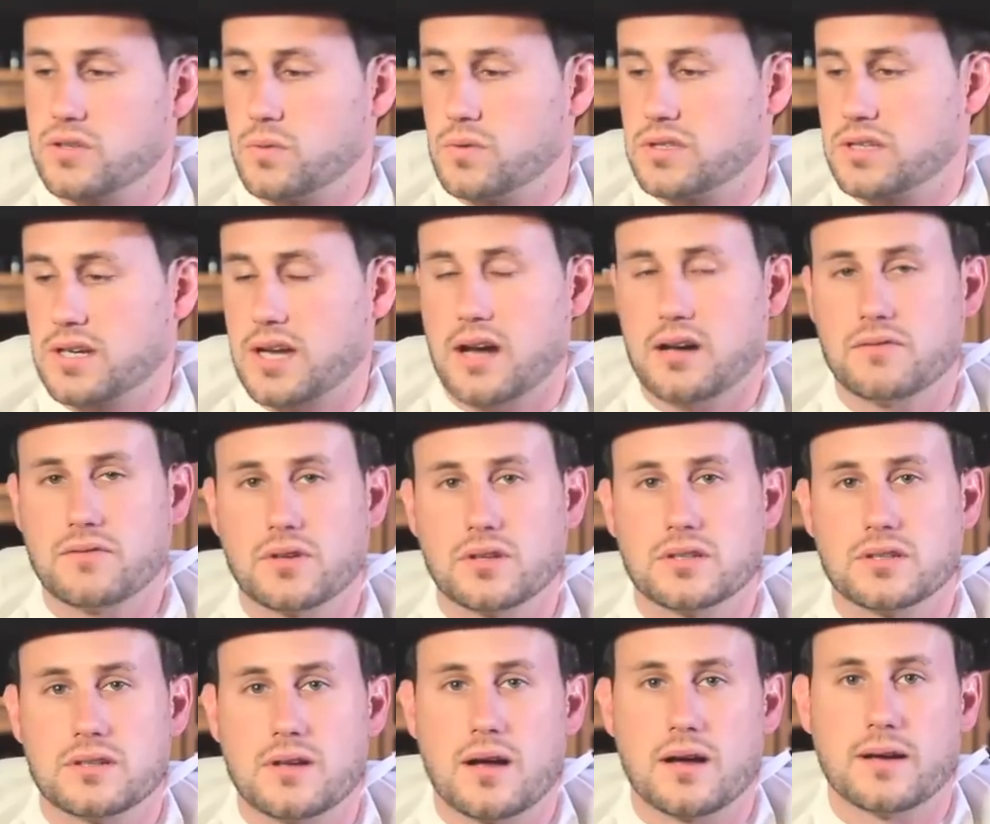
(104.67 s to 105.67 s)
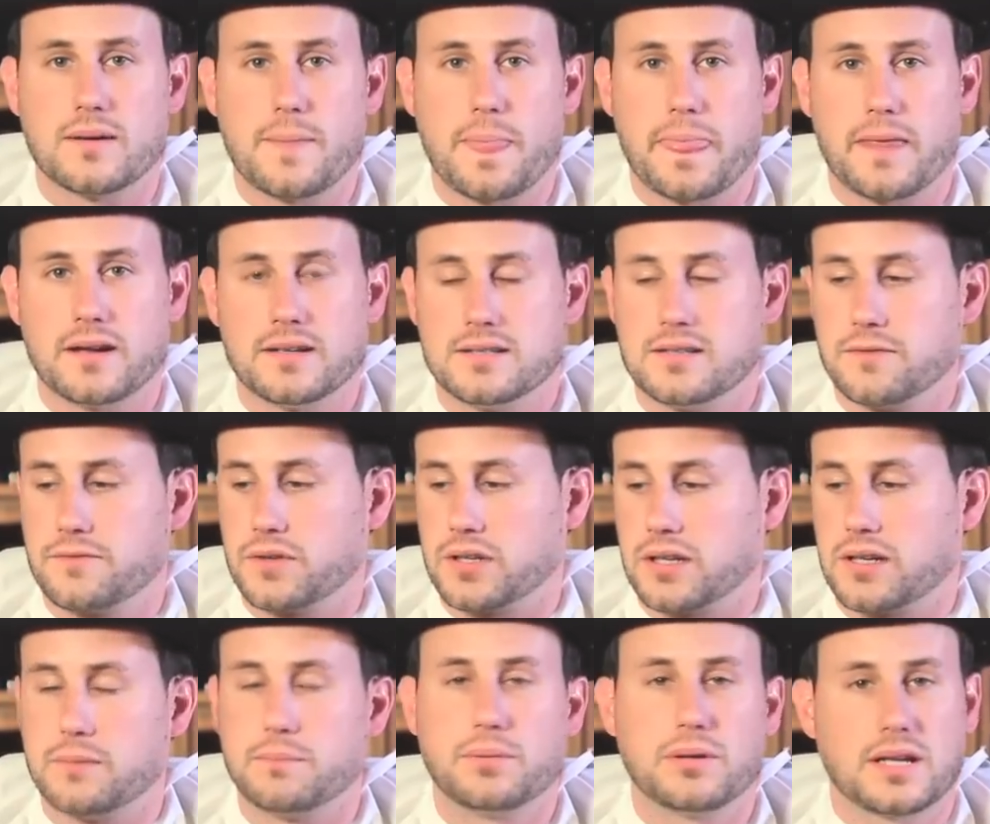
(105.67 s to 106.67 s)
So it's kind of a, um, a
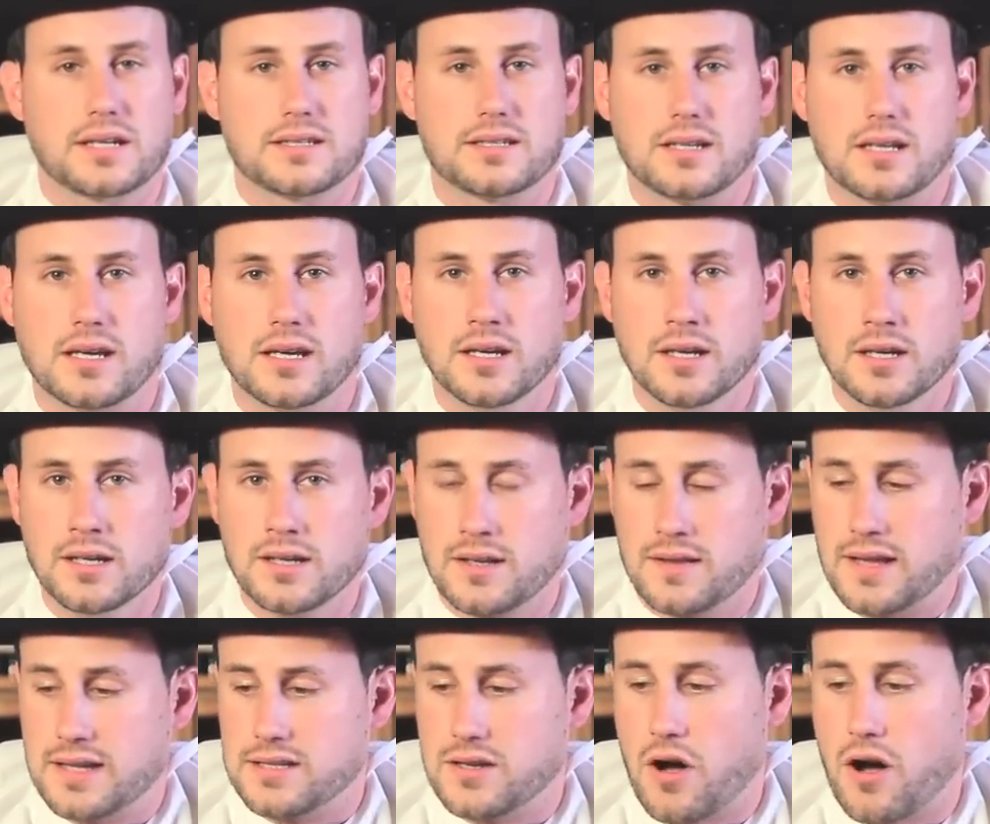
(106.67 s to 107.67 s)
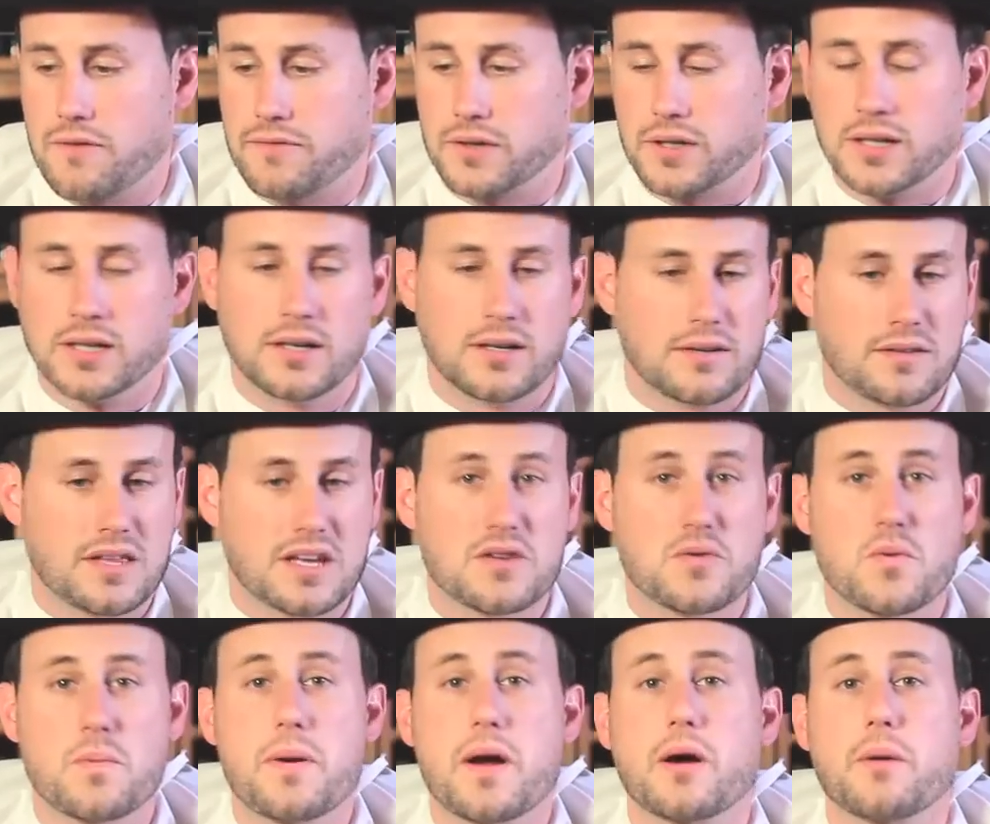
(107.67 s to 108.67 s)
different complexity that's offered. I think
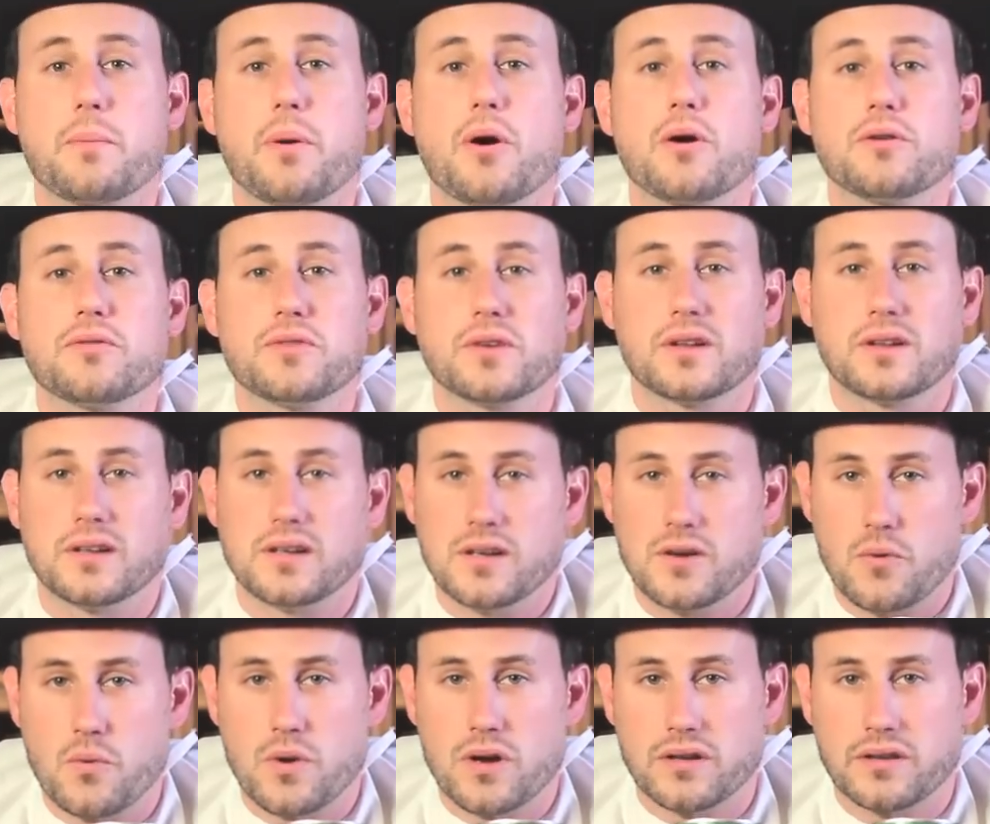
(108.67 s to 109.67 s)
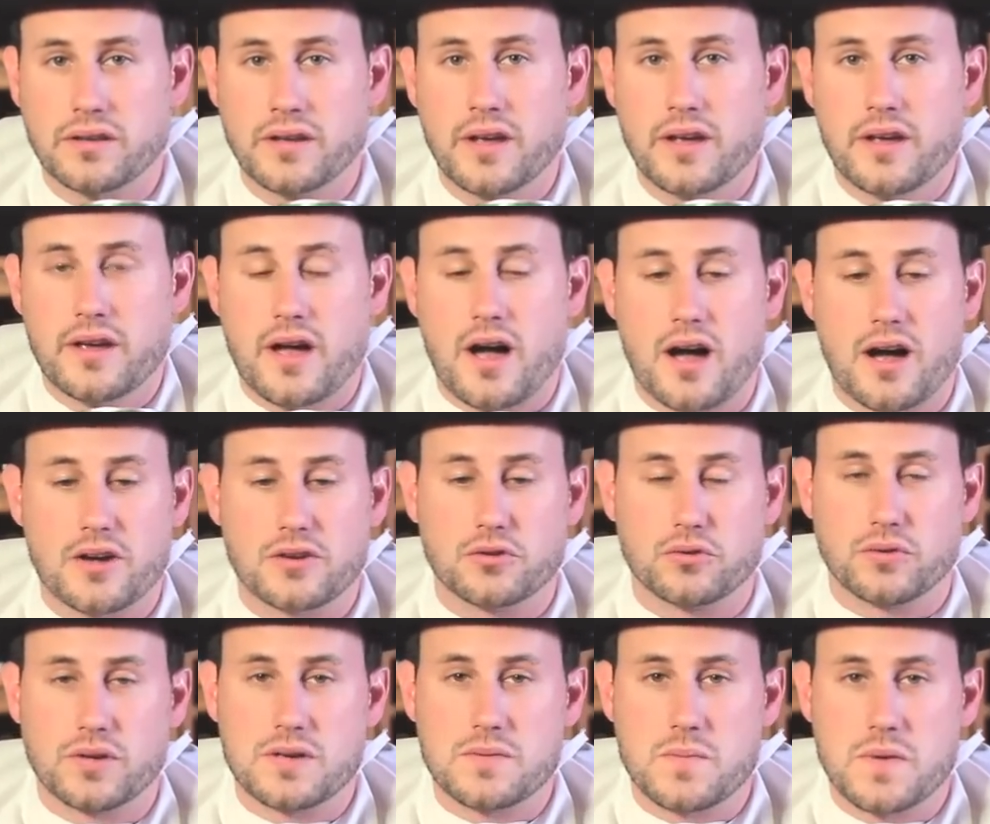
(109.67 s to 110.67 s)
it would pair perfectly with uh,
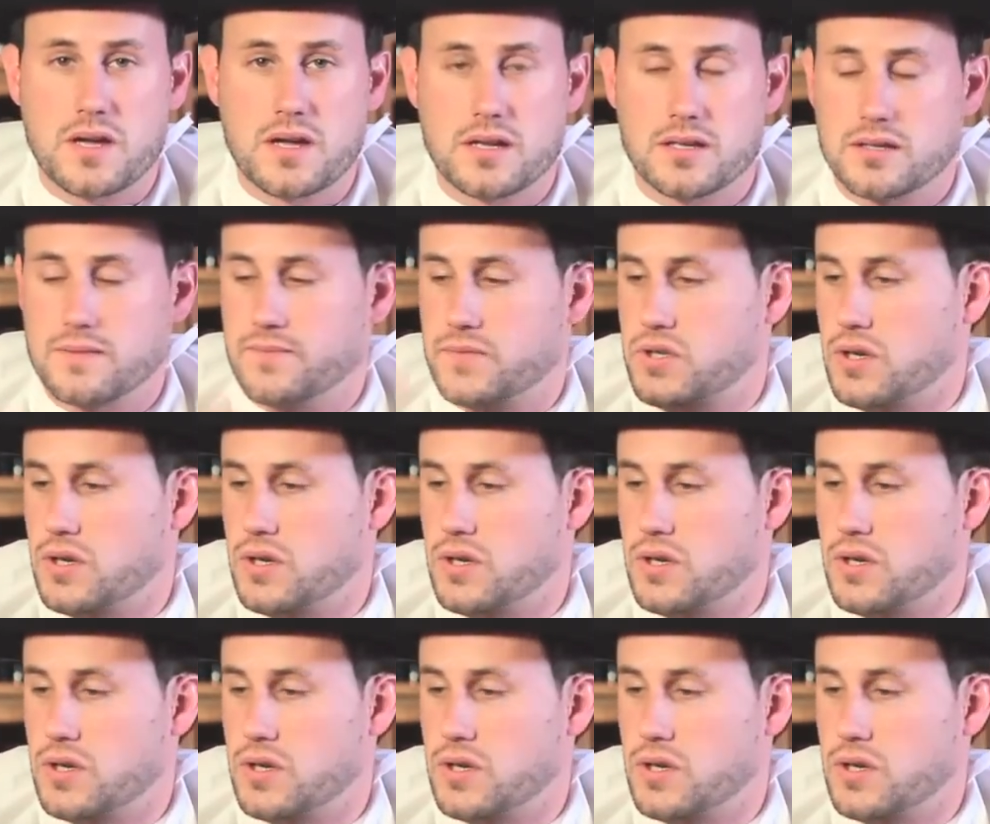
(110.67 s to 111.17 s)
green beans.